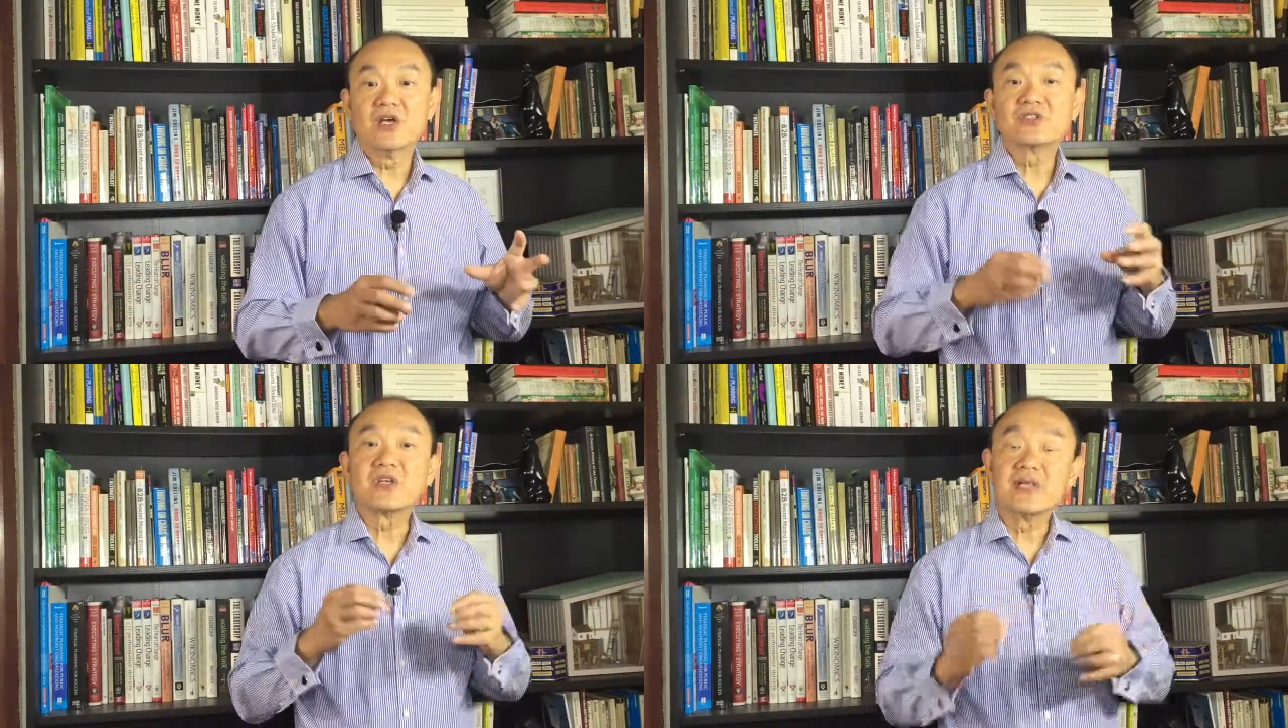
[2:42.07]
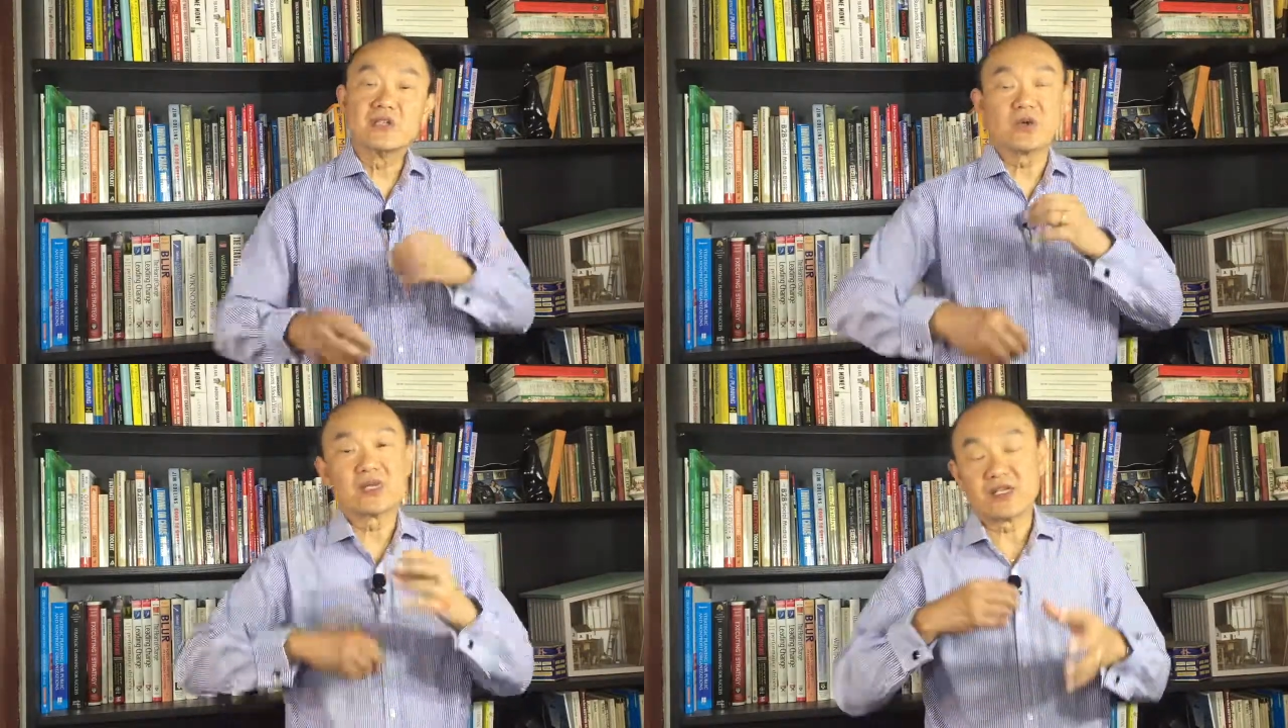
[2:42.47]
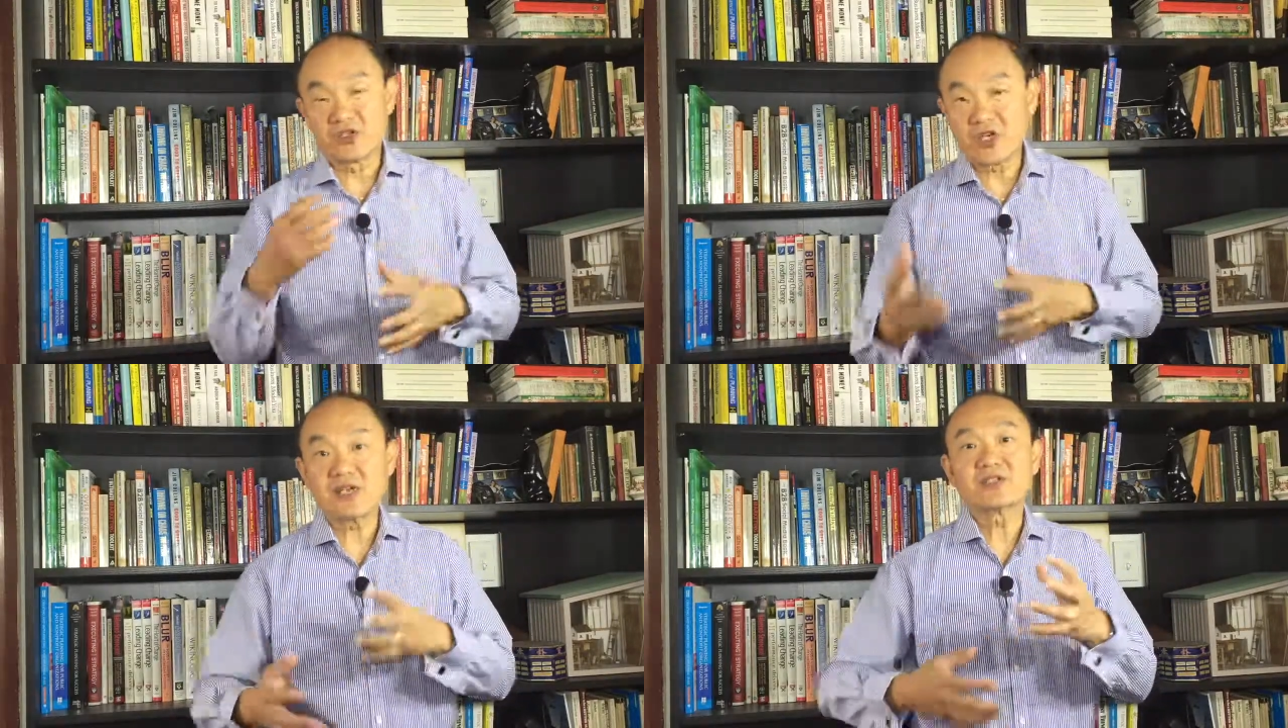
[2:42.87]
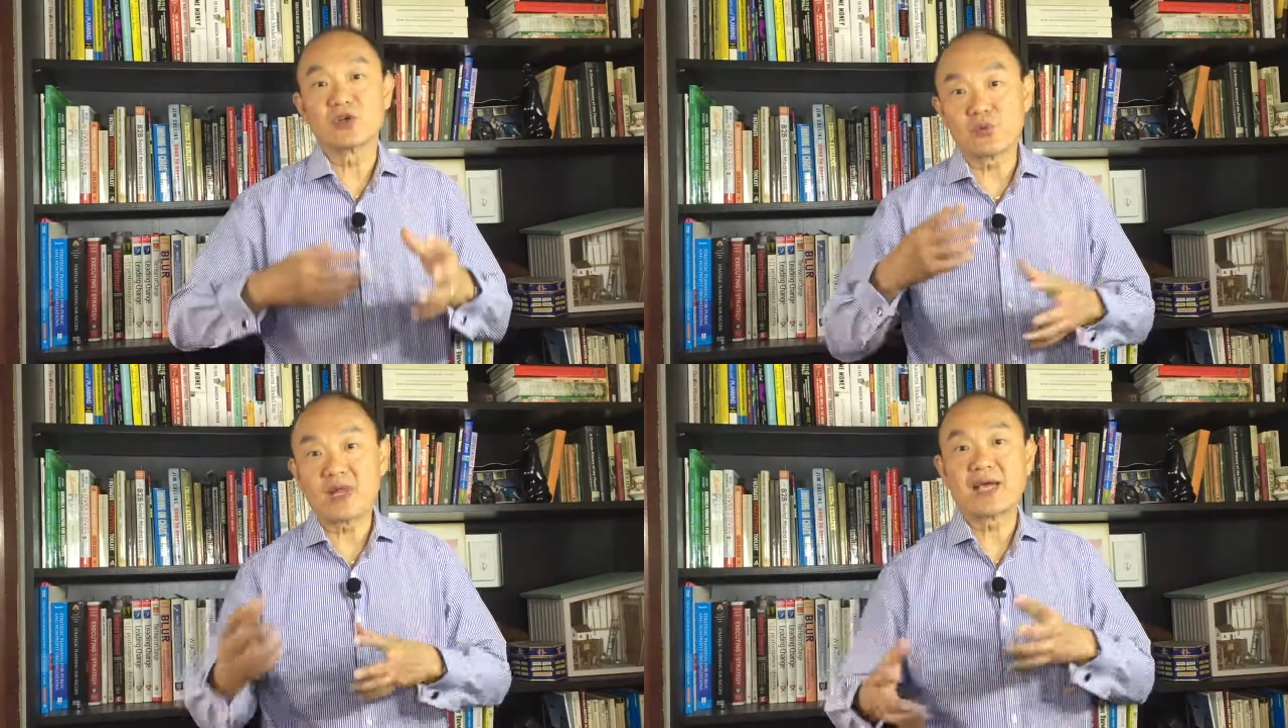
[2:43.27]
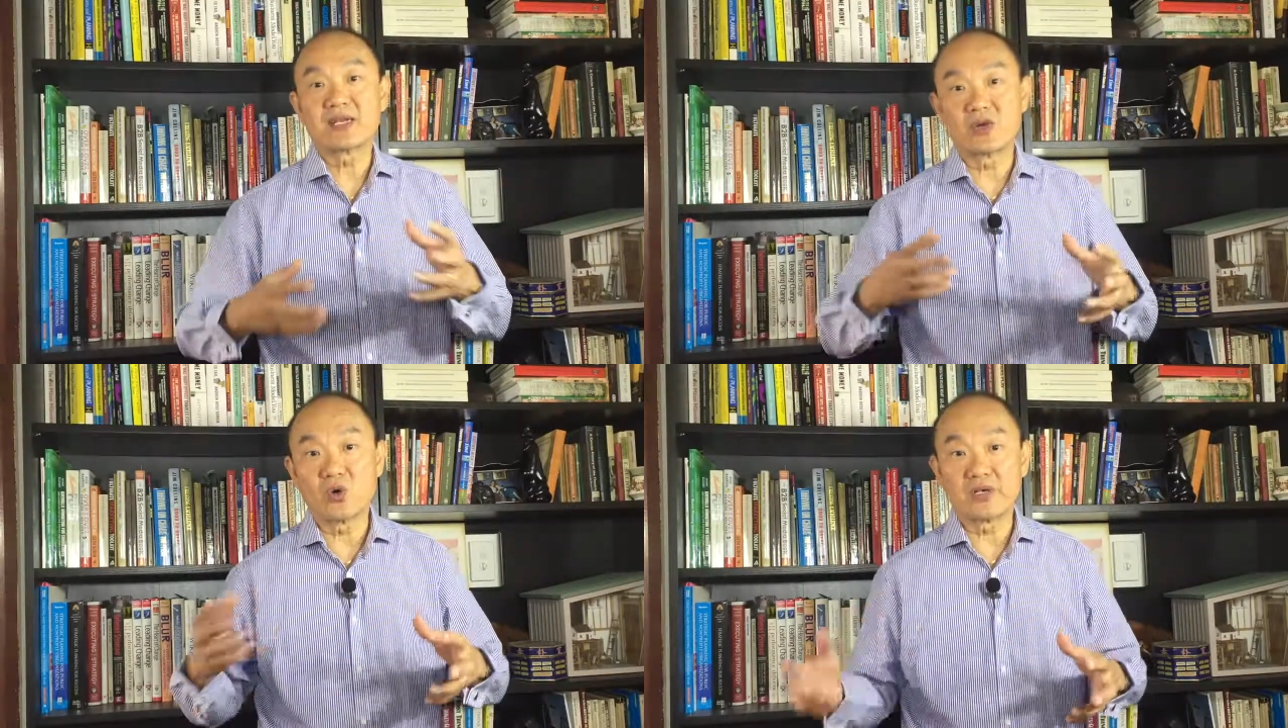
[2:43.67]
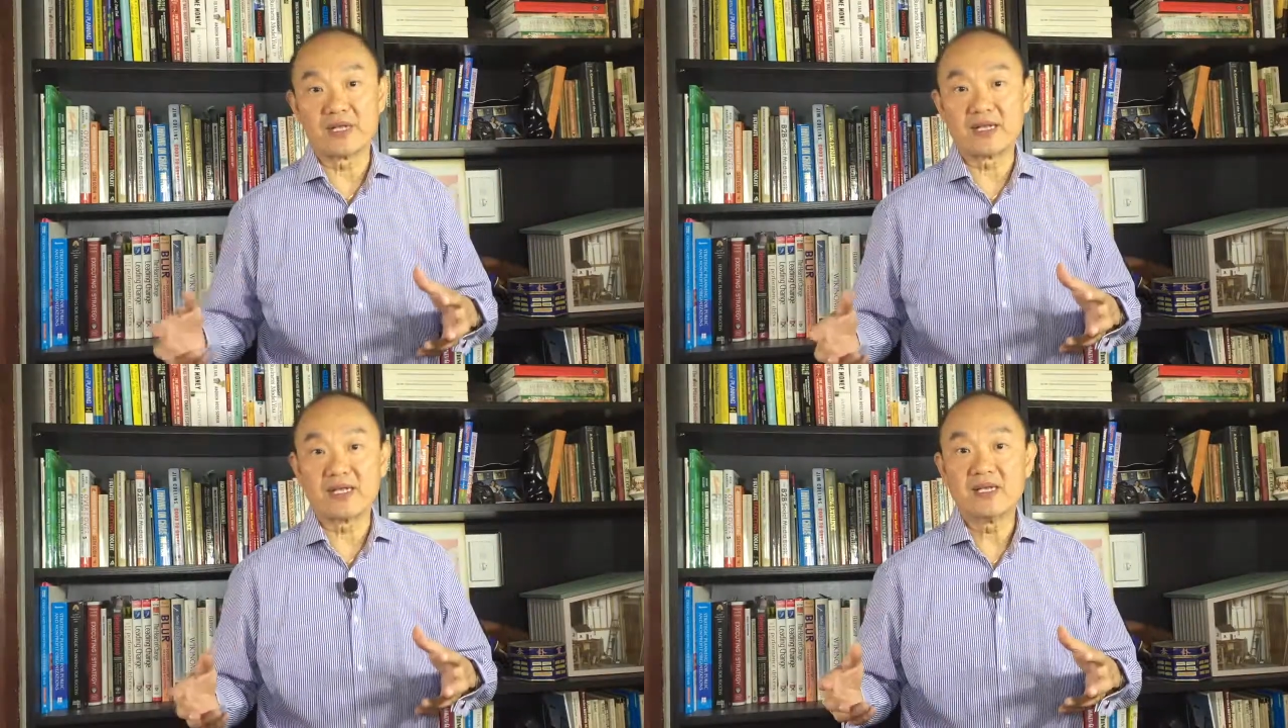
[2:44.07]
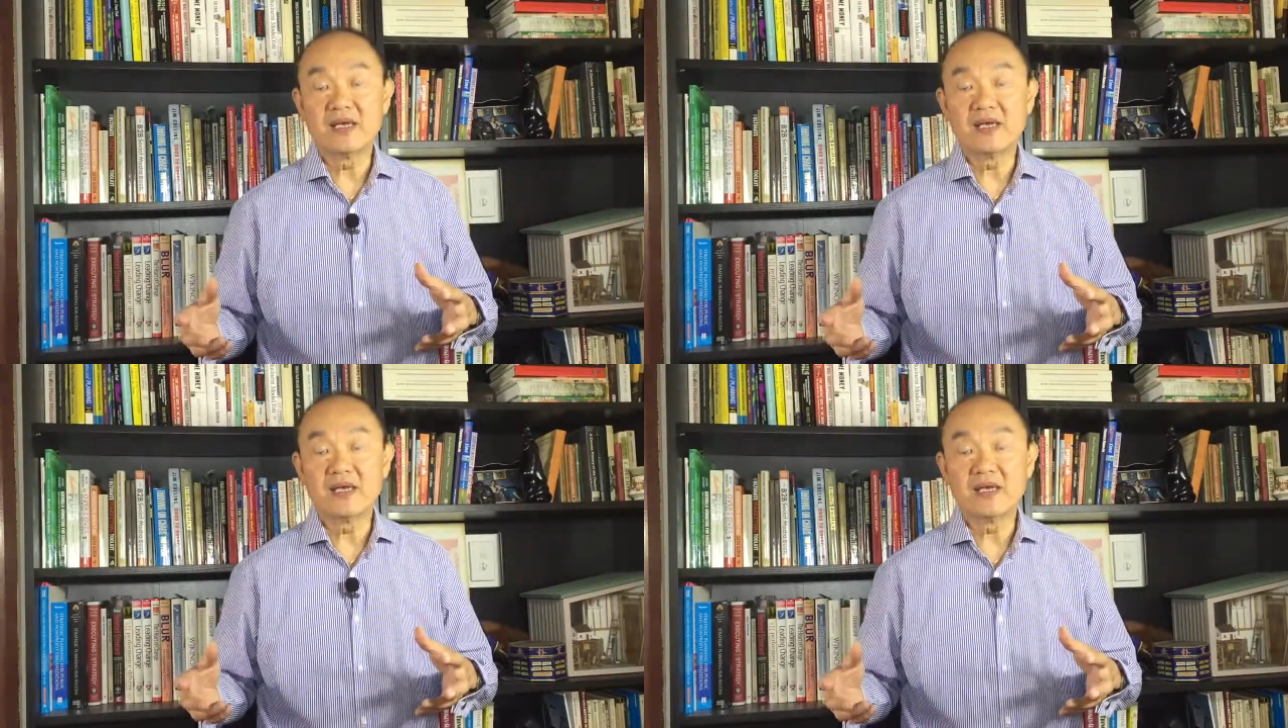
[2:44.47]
so that you can adjust your plan accordingly.